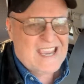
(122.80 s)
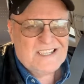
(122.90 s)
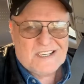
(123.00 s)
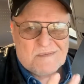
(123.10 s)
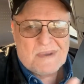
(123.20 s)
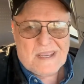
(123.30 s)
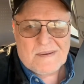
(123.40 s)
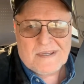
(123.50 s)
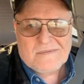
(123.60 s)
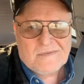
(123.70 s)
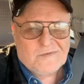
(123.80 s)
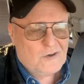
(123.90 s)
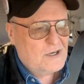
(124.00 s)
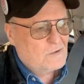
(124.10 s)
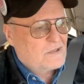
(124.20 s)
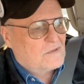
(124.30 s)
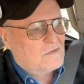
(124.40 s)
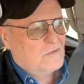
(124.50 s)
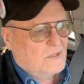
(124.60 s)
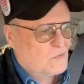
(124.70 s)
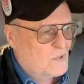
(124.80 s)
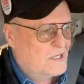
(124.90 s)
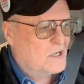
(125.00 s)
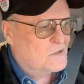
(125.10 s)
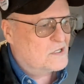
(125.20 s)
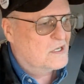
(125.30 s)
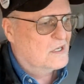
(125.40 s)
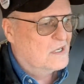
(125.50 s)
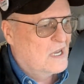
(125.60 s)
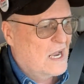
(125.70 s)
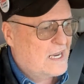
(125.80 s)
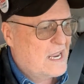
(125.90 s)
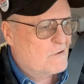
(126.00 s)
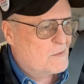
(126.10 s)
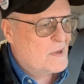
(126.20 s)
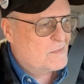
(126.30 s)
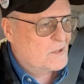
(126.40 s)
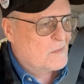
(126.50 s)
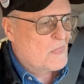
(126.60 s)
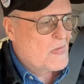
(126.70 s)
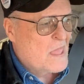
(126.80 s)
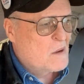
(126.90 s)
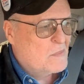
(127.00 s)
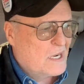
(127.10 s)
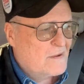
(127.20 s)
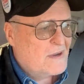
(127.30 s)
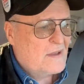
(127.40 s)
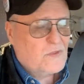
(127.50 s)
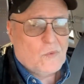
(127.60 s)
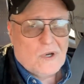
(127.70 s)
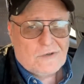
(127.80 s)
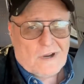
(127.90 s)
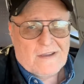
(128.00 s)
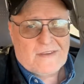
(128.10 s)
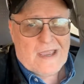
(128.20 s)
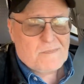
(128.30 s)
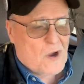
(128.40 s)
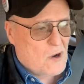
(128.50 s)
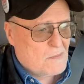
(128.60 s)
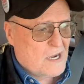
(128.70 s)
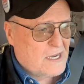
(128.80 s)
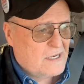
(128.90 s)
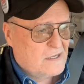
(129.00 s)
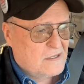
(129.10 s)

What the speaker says: Actually, it may be free with Windows. I can't remember. But I've got the OneDrive app on my